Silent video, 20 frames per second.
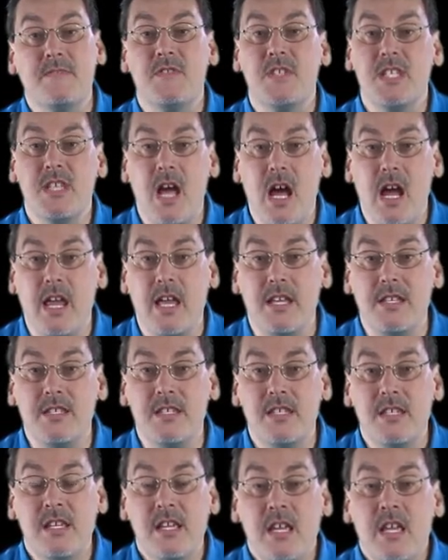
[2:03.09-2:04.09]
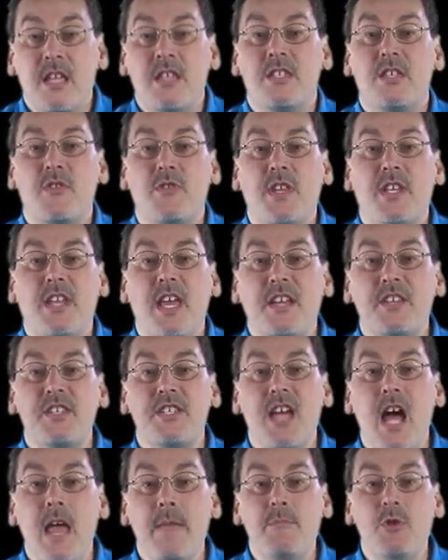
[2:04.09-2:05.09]
of science. So the next
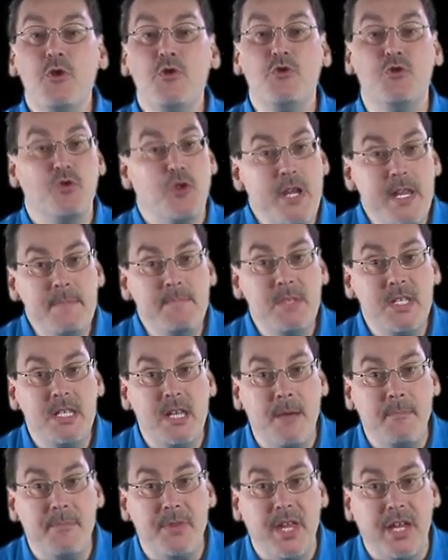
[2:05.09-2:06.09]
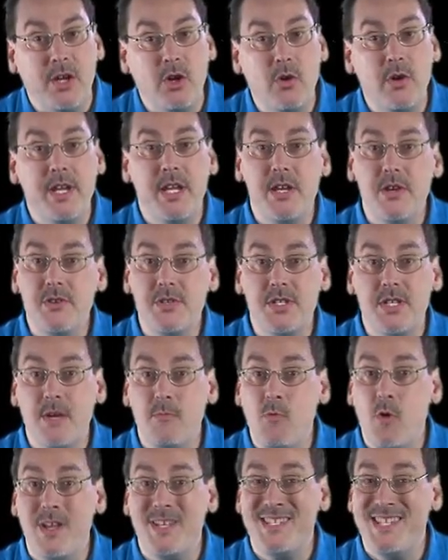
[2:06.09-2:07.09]
time you dream something or hear
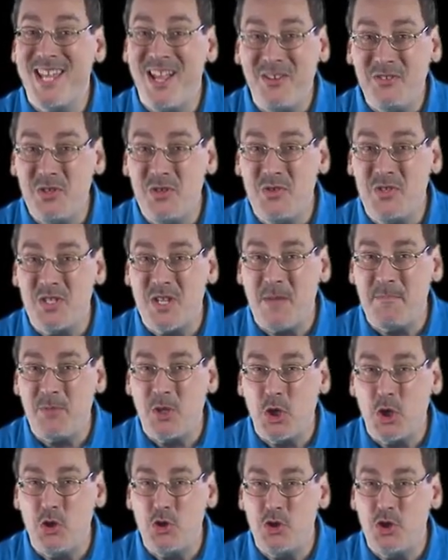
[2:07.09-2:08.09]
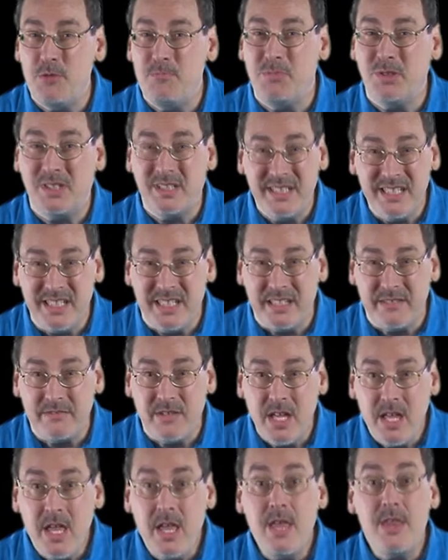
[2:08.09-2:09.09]
someone tell you something you should believe,
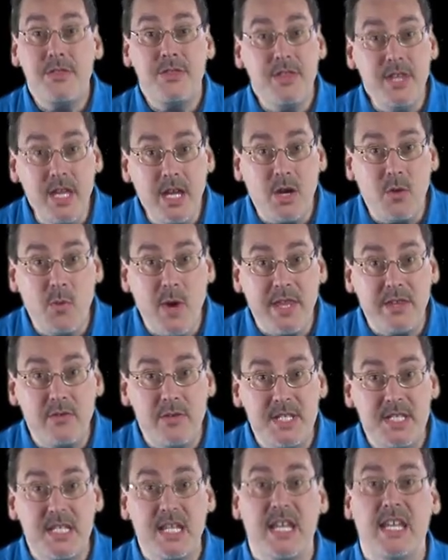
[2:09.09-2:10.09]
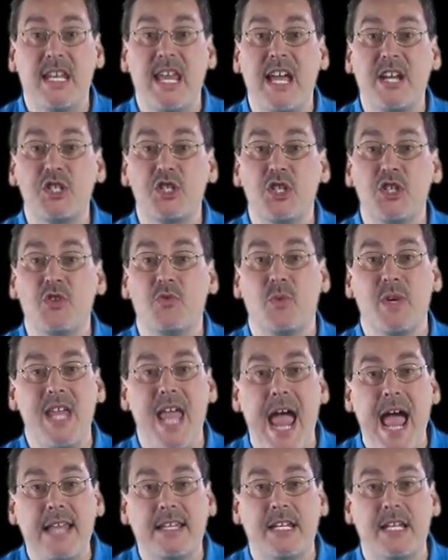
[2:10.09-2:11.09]
think whether its connection to
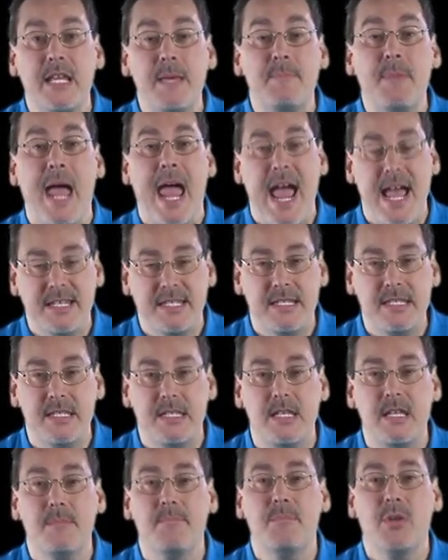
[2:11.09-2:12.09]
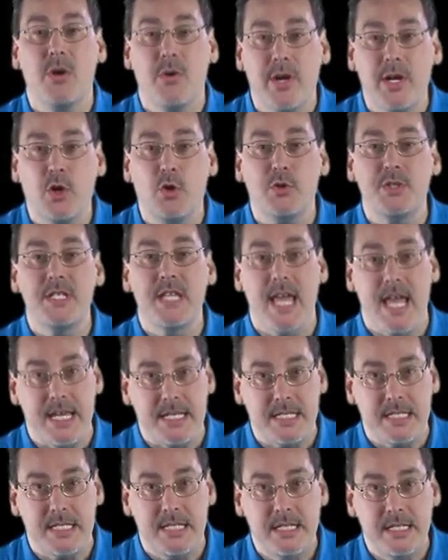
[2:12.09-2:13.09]
reality passes the empirical
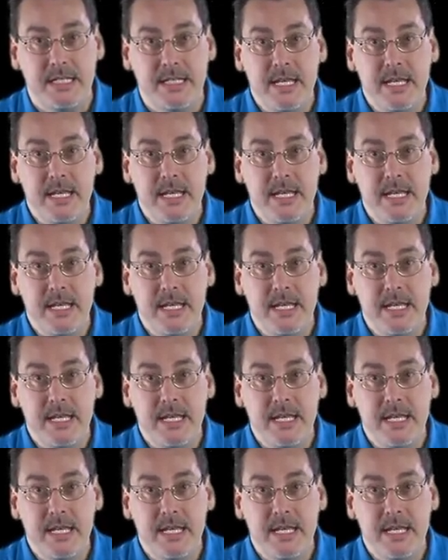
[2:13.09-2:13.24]
test.